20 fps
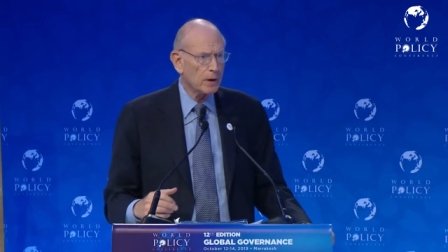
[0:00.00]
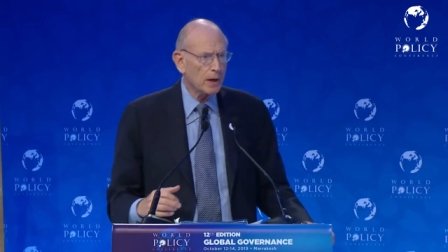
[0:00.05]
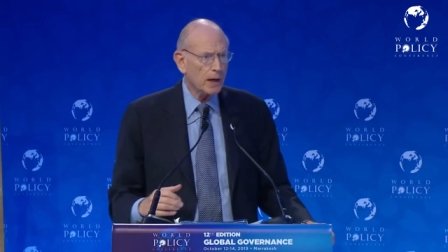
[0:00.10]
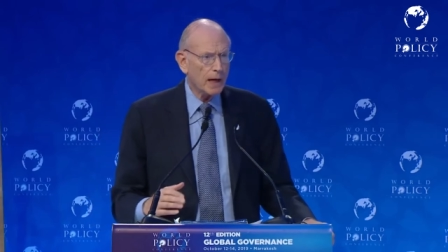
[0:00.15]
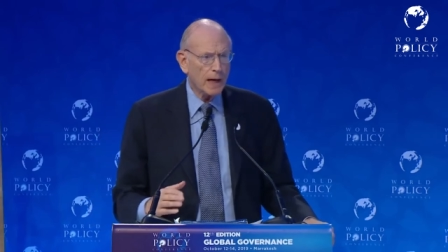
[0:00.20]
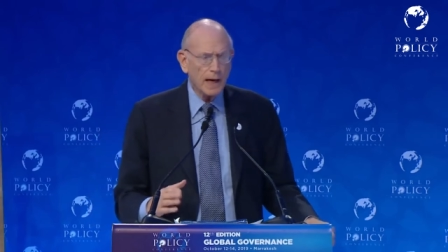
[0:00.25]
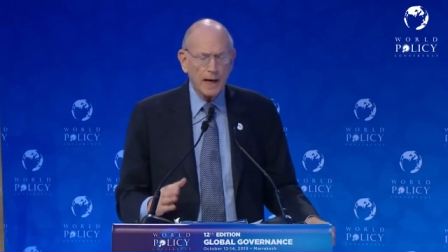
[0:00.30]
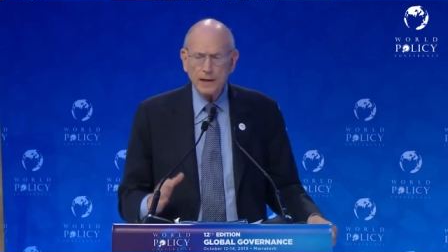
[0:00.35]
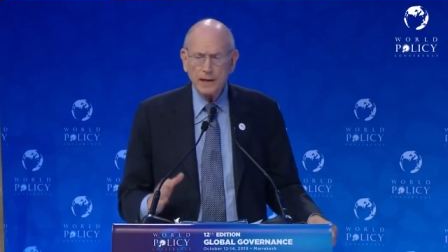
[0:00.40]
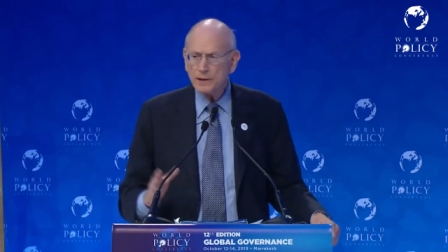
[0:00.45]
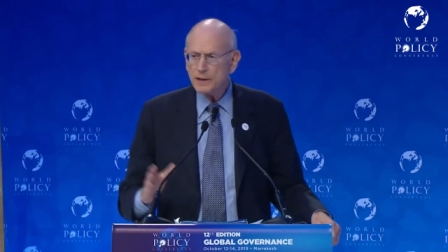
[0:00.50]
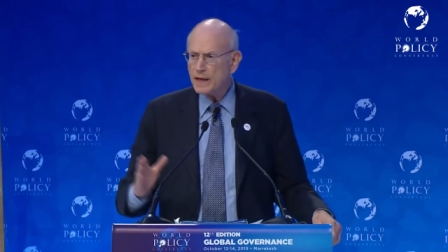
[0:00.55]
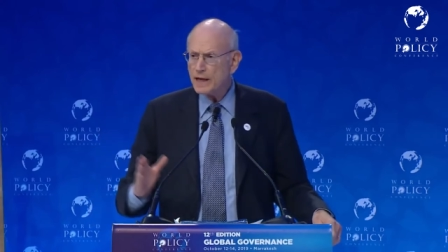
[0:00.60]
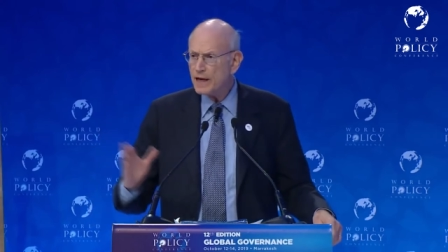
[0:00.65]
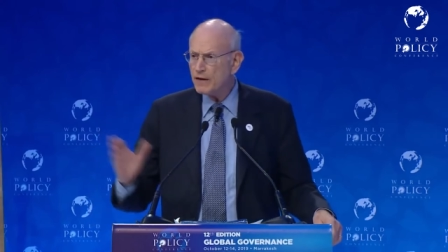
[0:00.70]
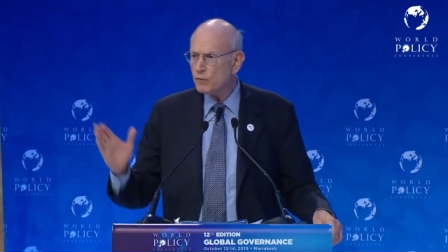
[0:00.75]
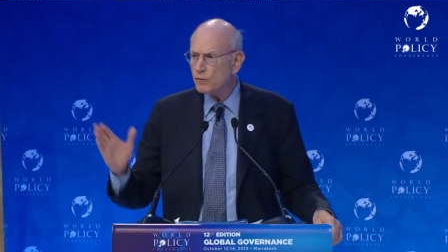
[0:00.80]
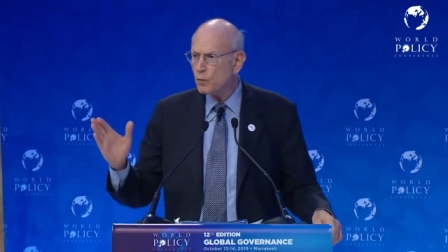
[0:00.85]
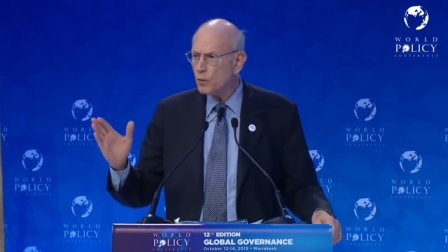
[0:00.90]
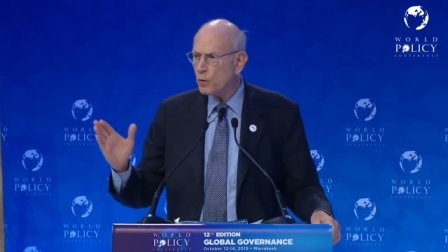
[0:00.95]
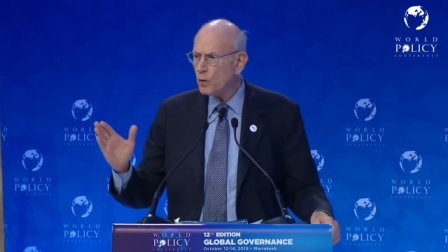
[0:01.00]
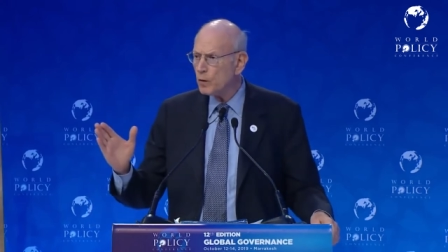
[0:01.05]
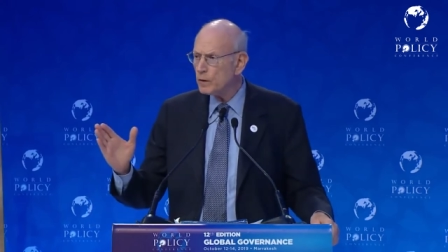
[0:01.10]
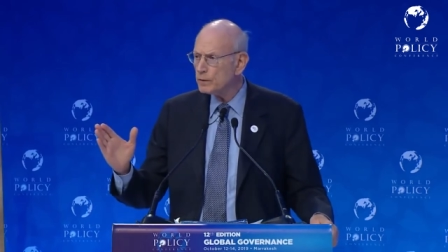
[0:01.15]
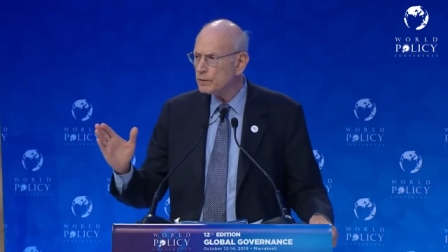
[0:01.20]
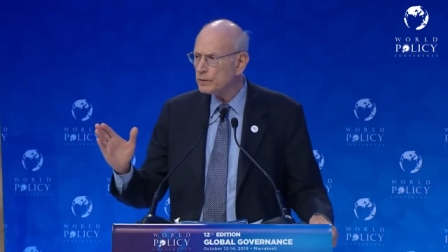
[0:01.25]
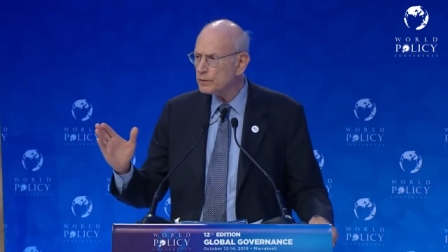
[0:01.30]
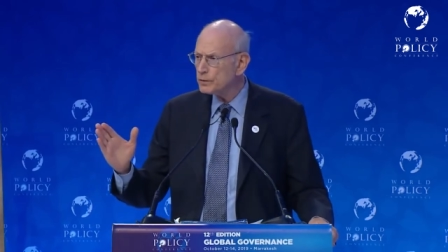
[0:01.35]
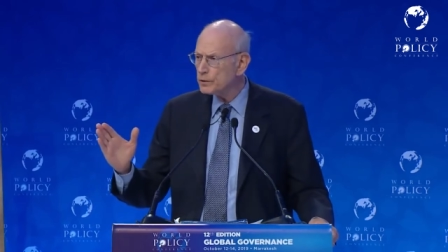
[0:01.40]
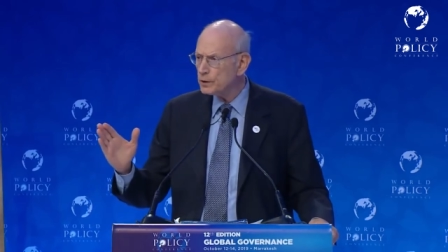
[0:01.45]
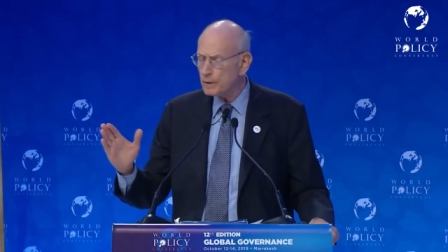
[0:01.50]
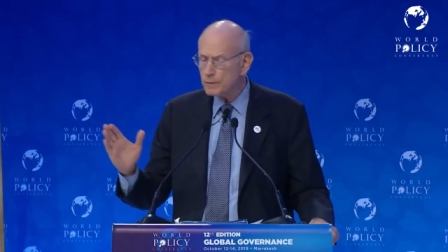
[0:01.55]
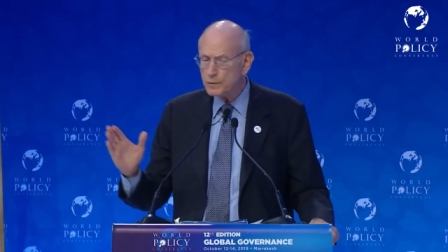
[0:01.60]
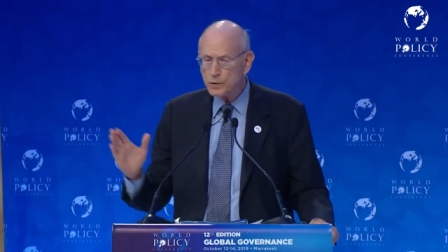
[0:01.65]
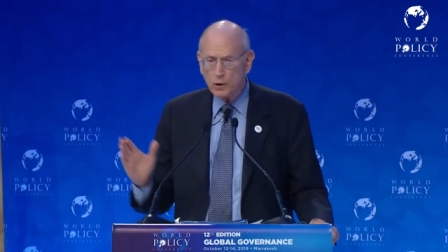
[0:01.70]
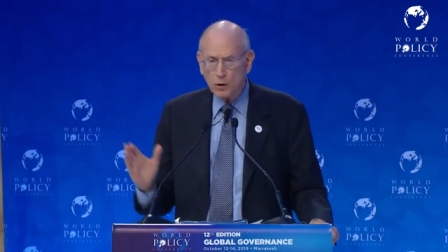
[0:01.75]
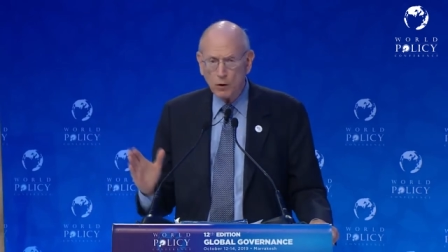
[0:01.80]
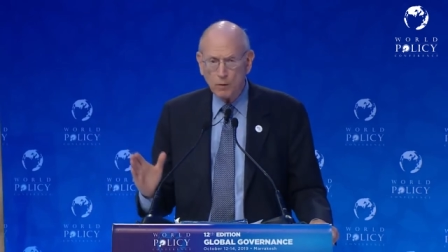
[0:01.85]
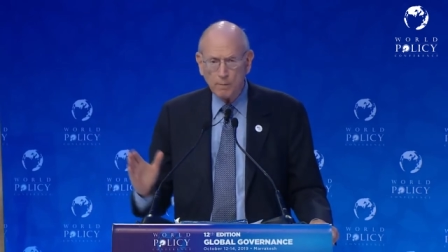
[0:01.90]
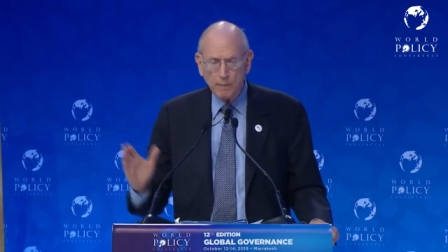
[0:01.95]
and to have warships
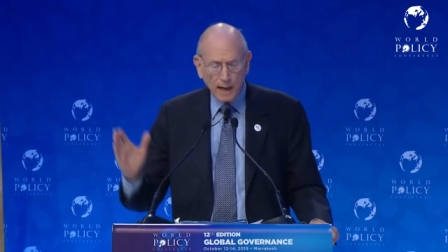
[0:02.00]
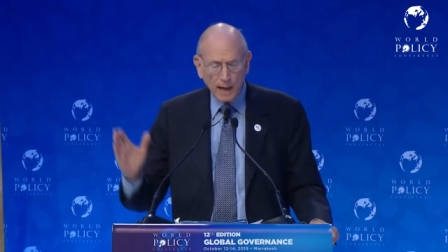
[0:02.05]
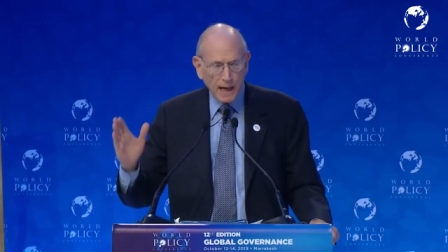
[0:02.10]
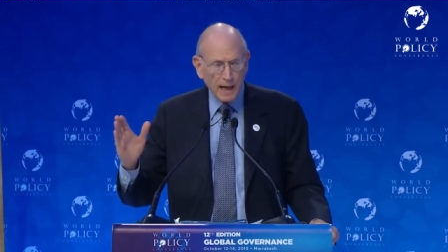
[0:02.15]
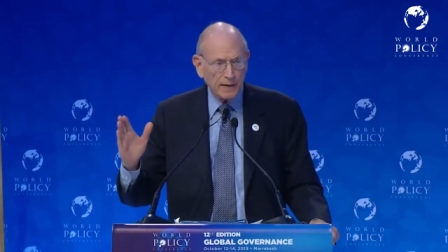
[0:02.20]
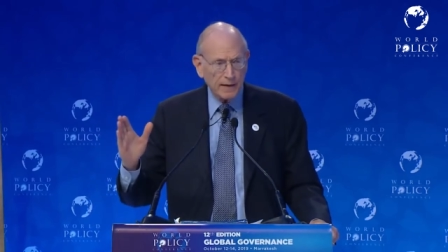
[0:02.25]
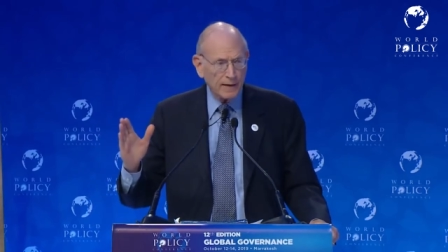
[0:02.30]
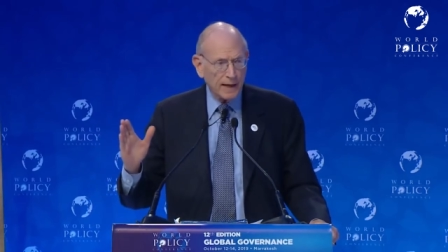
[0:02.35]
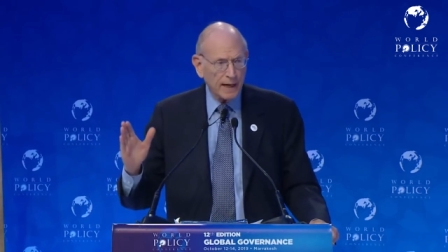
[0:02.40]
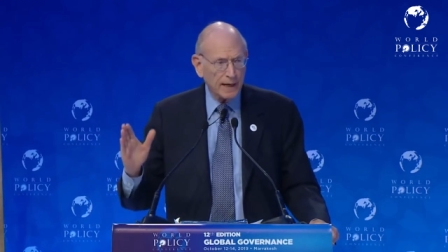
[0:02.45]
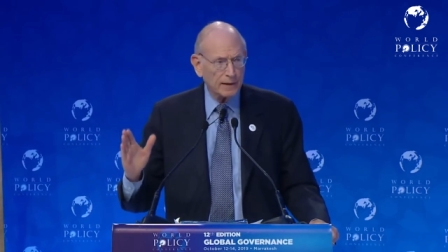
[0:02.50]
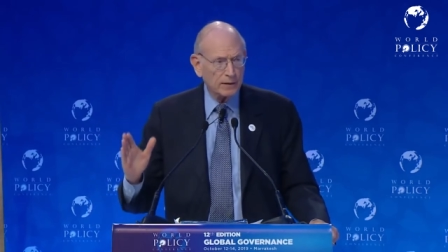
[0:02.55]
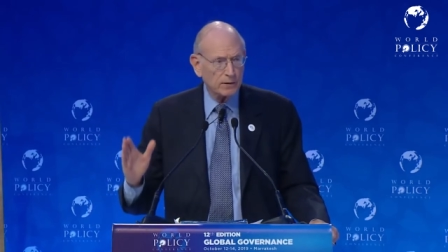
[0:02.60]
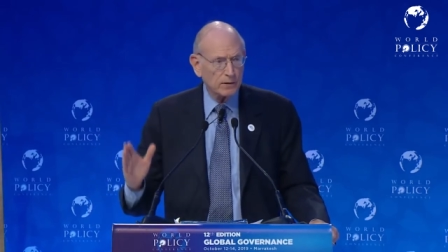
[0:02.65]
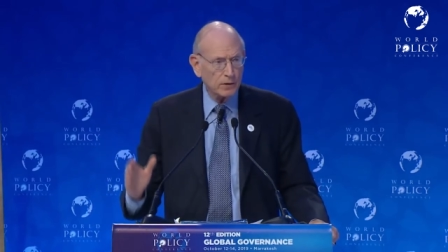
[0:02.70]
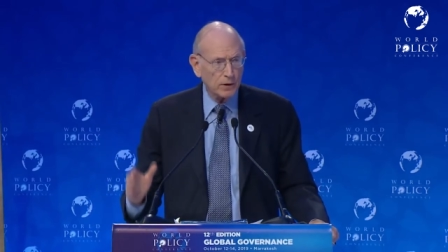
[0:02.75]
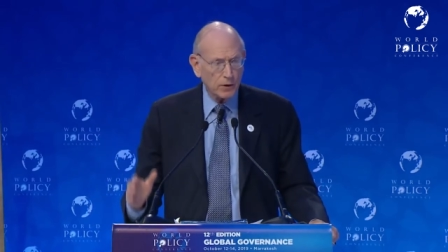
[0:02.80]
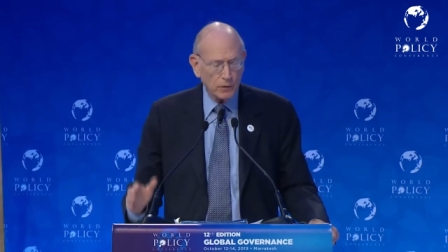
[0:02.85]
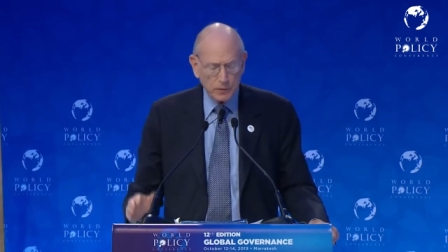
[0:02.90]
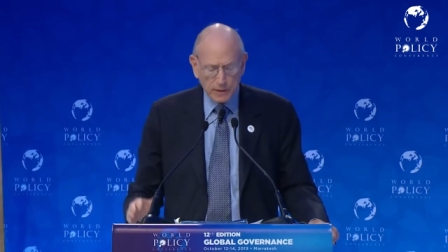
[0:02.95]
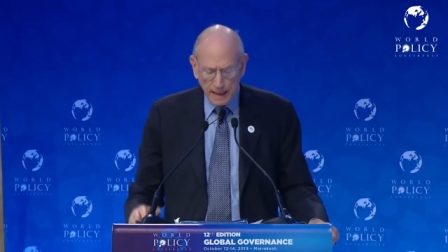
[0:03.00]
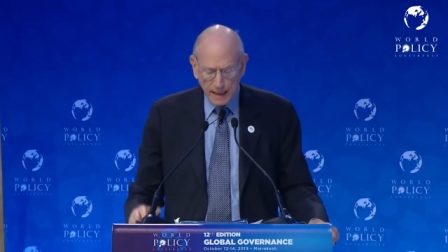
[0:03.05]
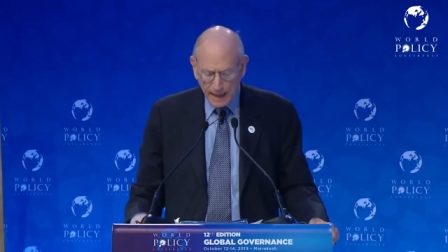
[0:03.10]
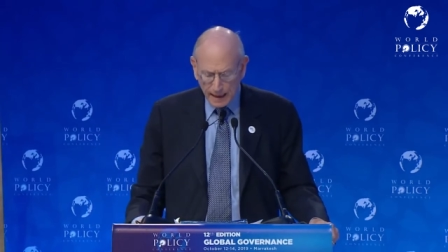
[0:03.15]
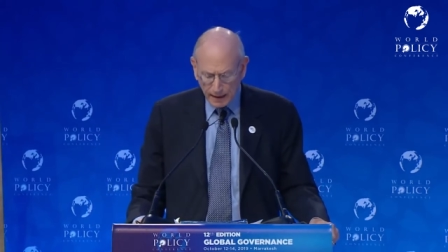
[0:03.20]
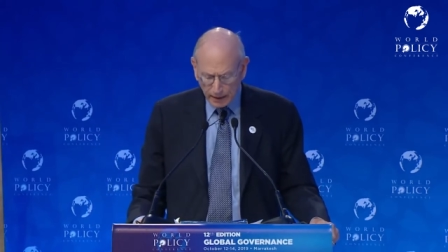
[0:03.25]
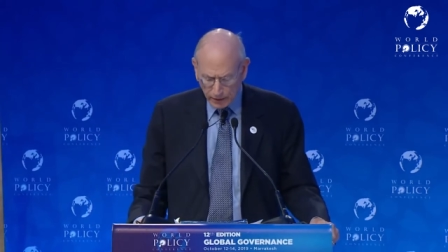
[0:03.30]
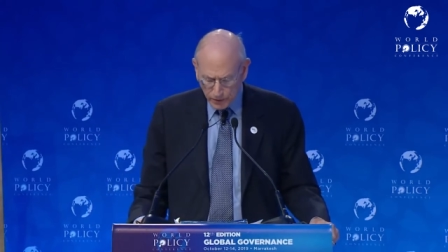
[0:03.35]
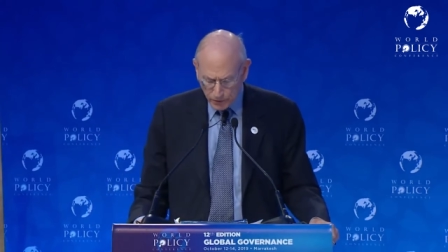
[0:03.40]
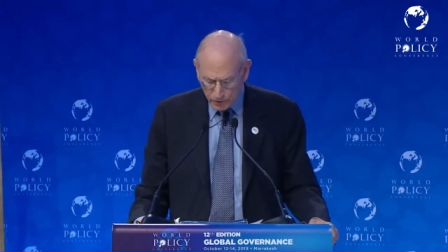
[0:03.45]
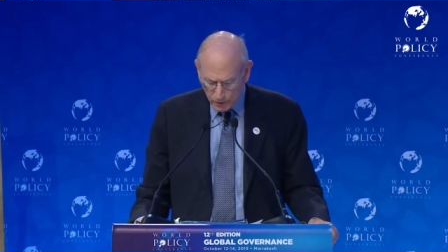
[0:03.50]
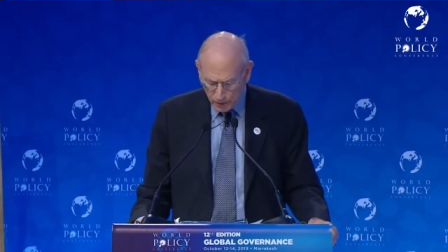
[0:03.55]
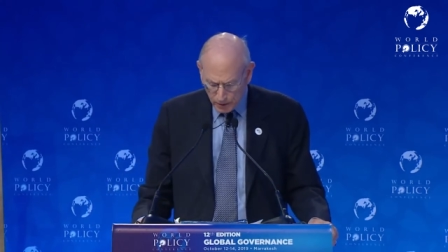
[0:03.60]
go by that, those islands.